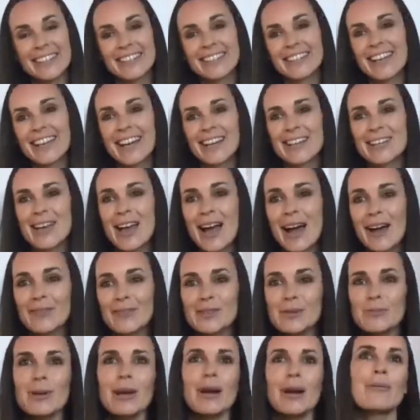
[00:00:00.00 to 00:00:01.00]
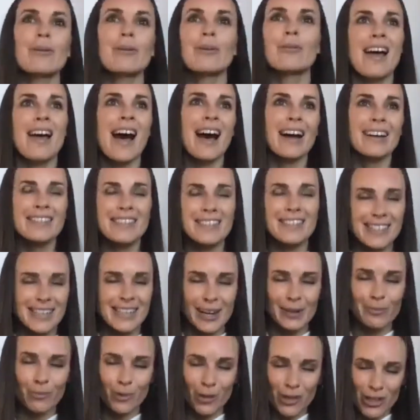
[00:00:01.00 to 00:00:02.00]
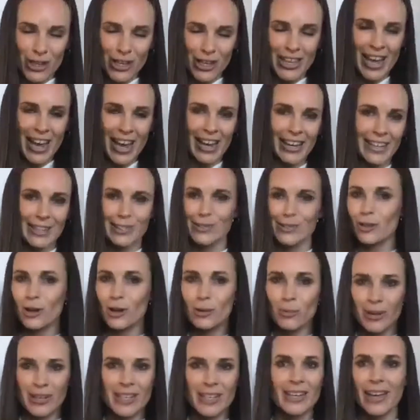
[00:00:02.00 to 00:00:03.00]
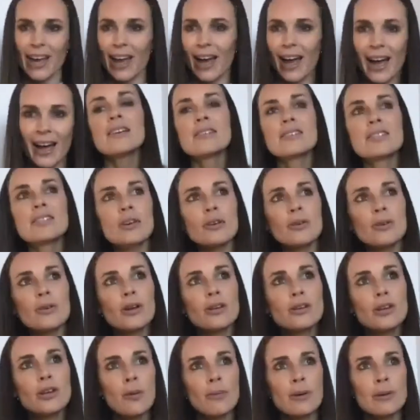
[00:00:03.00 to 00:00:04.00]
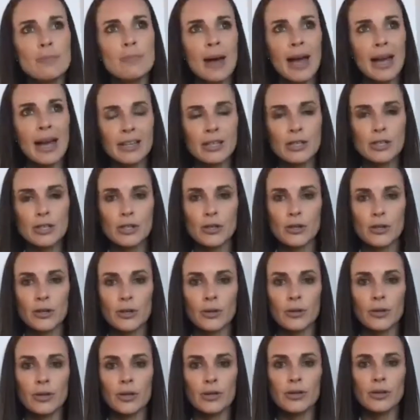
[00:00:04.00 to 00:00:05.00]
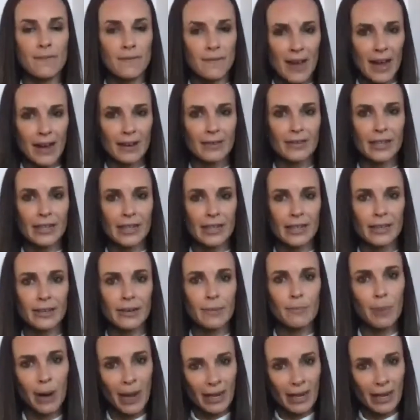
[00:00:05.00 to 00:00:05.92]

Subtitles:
Yeah, you have to be able to understand what you can control, what you can't. So going back to founding by